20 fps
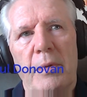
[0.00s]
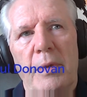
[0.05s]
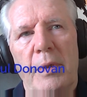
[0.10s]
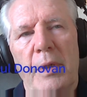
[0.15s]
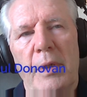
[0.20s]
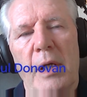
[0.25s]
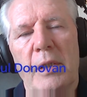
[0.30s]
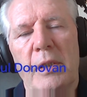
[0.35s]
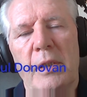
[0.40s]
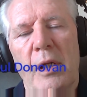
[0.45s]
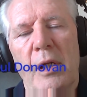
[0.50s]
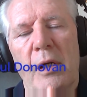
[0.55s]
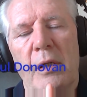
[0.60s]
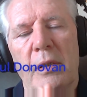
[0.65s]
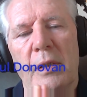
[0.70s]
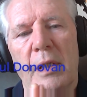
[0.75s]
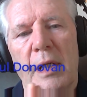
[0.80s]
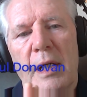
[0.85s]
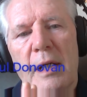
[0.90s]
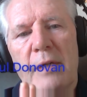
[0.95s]
not
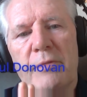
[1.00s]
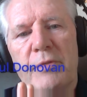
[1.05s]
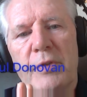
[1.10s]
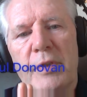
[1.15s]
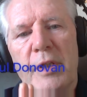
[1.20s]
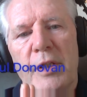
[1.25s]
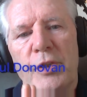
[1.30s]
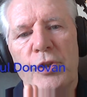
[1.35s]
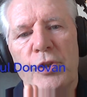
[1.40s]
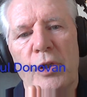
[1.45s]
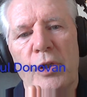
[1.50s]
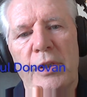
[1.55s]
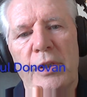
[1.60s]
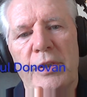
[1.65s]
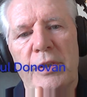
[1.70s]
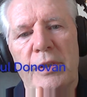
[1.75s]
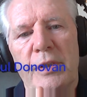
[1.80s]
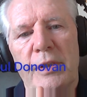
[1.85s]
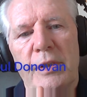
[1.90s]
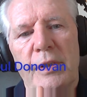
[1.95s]
long after they joined.
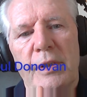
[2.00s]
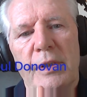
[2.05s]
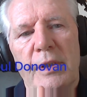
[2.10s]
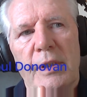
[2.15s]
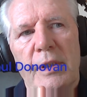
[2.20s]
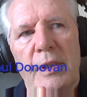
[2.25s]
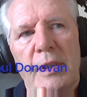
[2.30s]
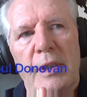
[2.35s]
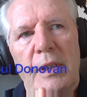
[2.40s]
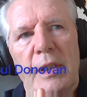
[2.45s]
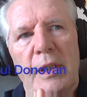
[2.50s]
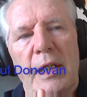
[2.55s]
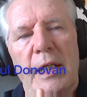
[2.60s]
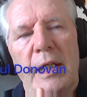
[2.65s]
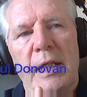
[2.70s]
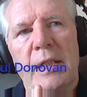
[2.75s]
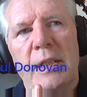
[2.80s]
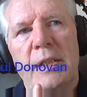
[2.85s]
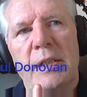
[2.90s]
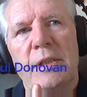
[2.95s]

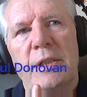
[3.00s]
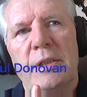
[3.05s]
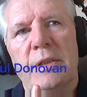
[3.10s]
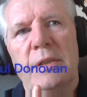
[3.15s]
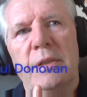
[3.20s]
And